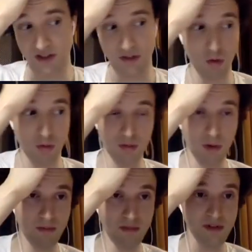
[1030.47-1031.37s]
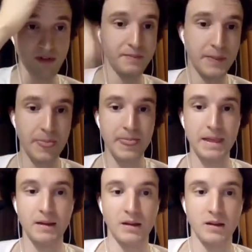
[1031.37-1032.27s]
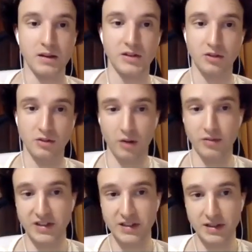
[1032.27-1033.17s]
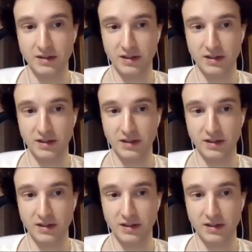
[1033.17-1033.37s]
some open problems. So obviously,